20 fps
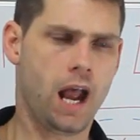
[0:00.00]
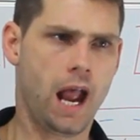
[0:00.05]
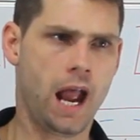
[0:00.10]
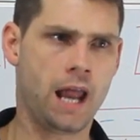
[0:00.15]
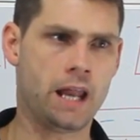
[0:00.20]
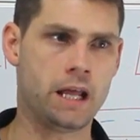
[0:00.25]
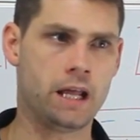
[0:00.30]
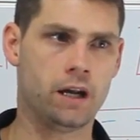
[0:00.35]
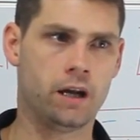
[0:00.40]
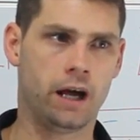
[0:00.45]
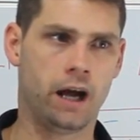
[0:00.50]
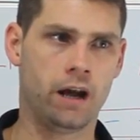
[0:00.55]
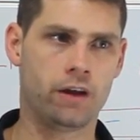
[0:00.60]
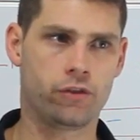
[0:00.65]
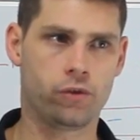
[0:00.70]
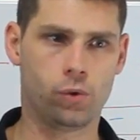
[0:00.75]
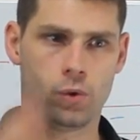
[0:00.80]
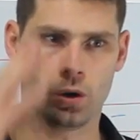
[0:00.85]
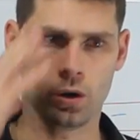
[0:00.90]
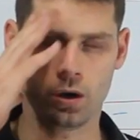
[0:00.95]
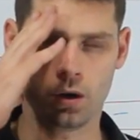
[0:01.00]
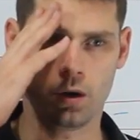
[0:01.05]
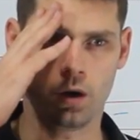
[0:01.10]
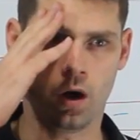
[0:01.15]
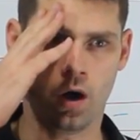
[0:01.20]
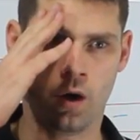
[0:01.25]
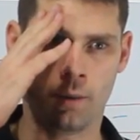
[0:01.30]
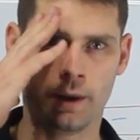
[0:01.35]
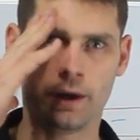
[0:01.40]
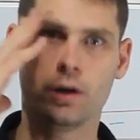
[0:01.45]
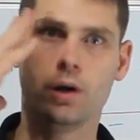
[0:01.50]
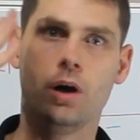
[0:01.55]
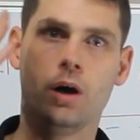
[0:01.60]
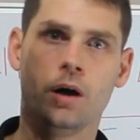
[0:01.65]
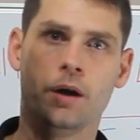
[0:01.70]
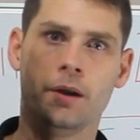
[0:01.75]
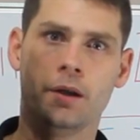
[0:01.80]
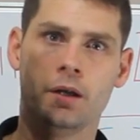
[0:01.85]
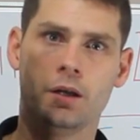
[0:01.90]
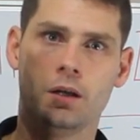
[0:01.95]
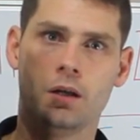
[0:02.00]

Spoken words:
And then I thought, oh my God,